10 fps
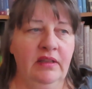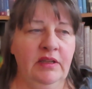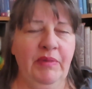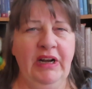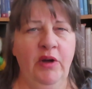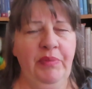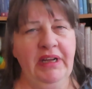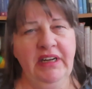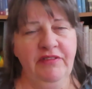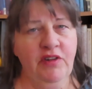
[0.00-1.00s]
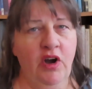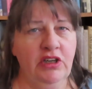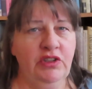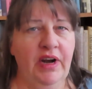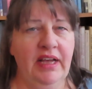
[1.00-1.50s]
there might not be enough
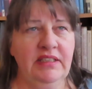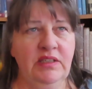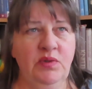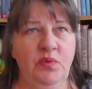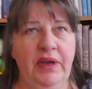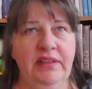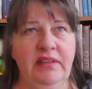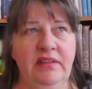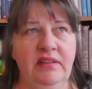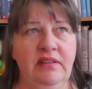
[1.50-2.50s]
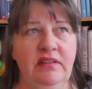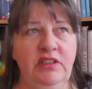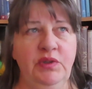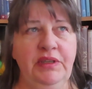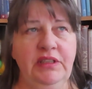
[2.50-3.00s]
contrast with
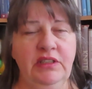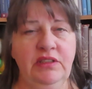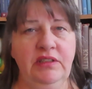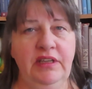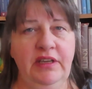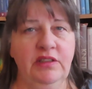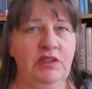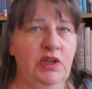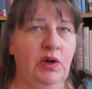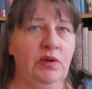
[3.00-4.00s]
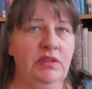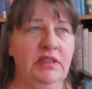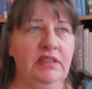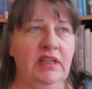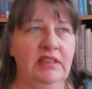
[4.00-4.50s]
doing the heels, toes,
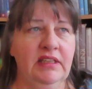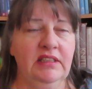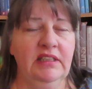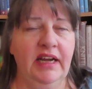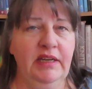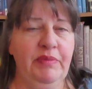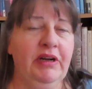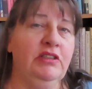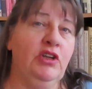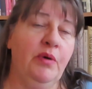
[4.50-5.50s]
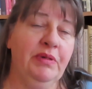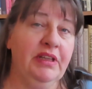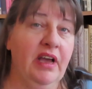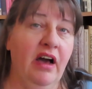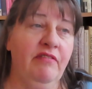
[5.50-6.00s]
and the little tiny bit on top of the
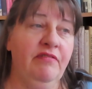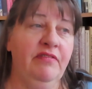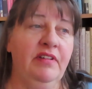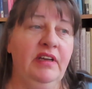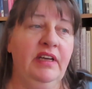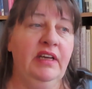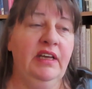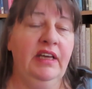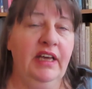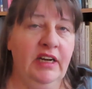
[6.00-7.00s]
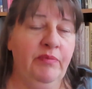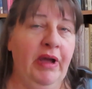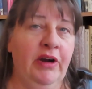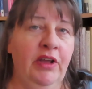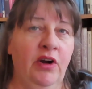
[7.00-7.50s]
cuff in a
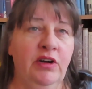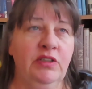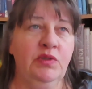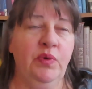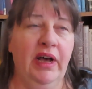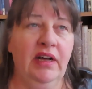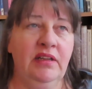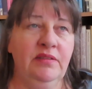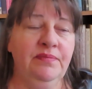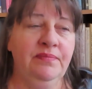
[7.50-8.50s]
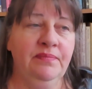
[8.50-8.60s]
bare yarn as well.